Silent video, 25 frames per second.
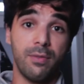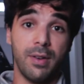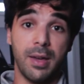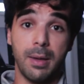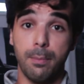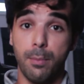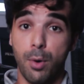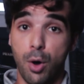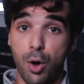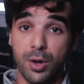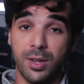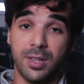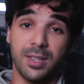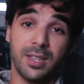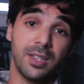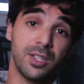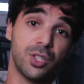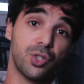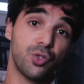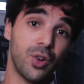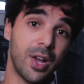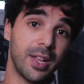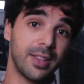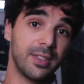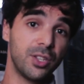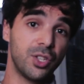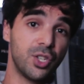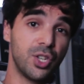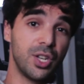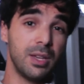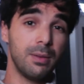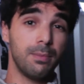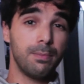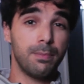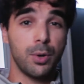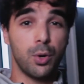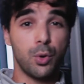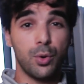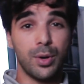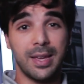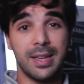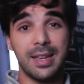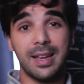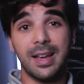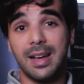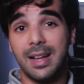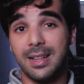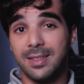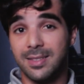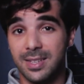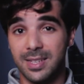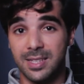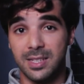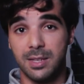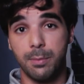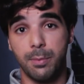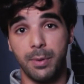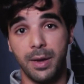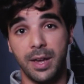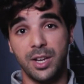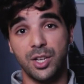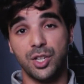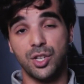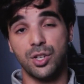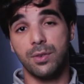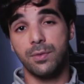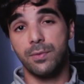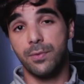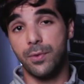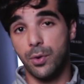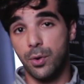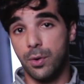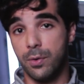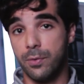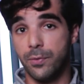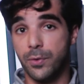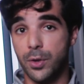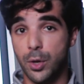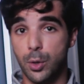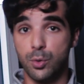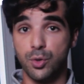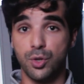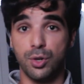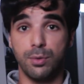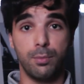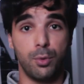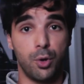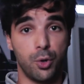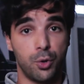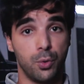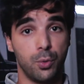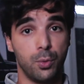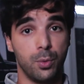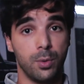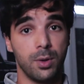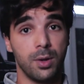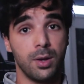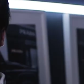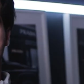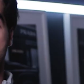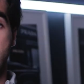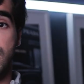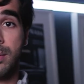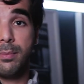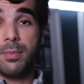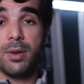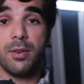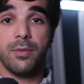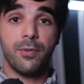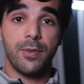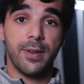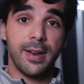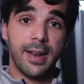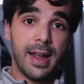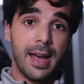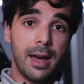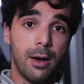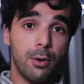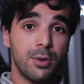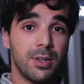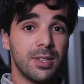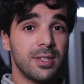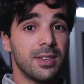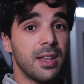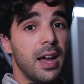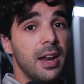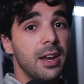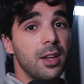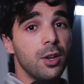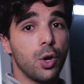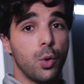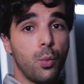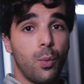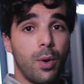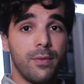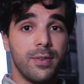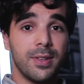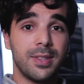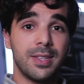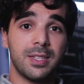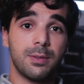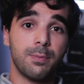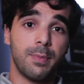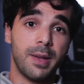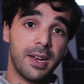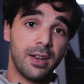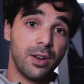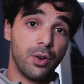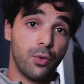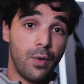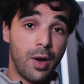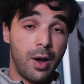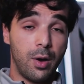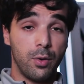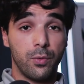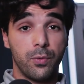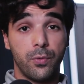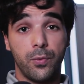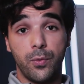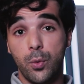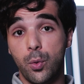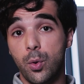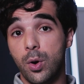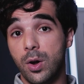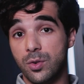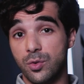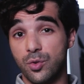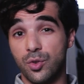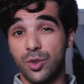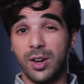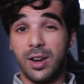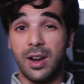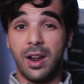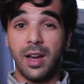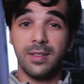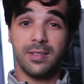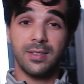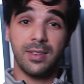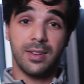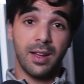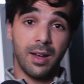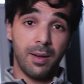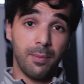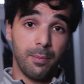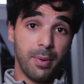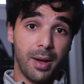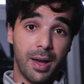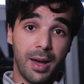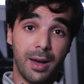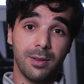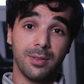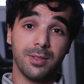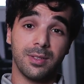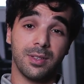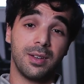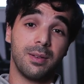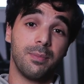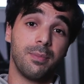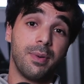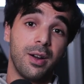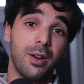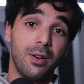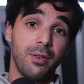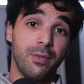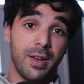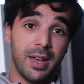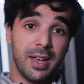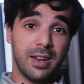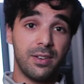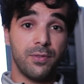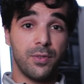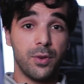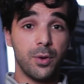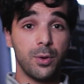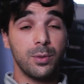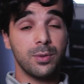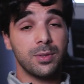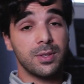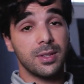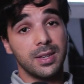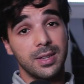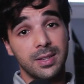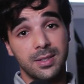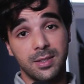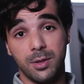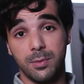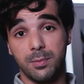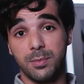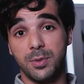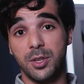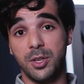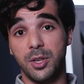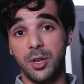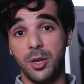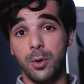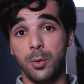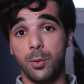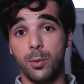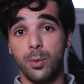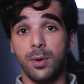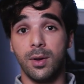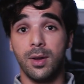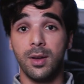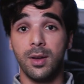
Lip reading: of a marketing strategy building anticipation for a future model. But for now, deciding on whether to spend around £499 on a pair of headphones is up to you.